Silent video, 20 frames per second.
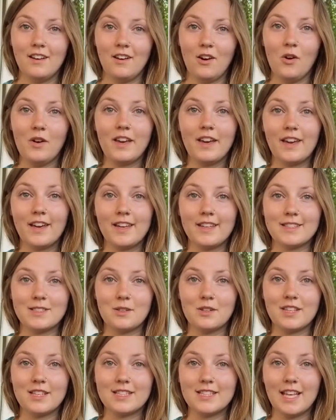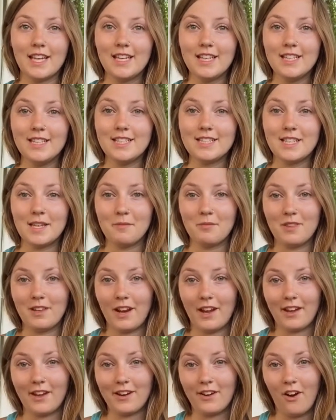Okay, so the second tip that
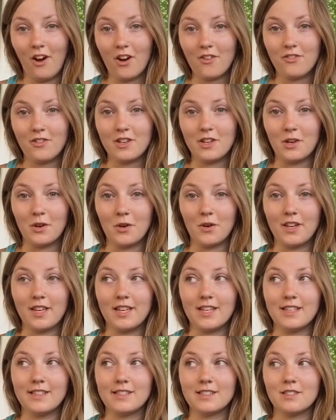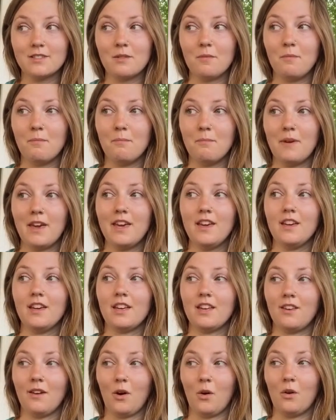I can offer you is make
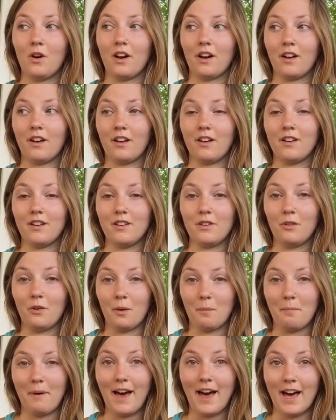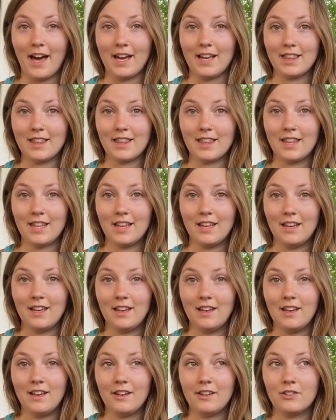yoga your path.
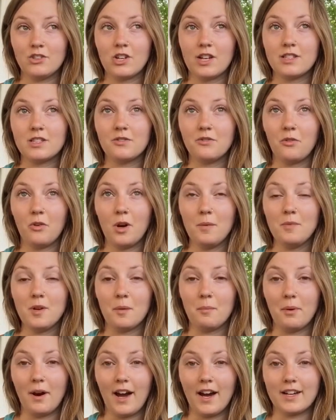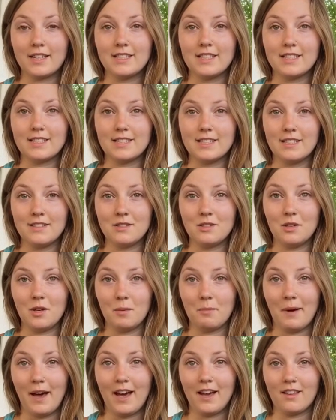Transform your practice into your
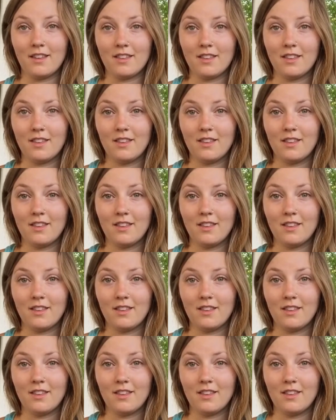path.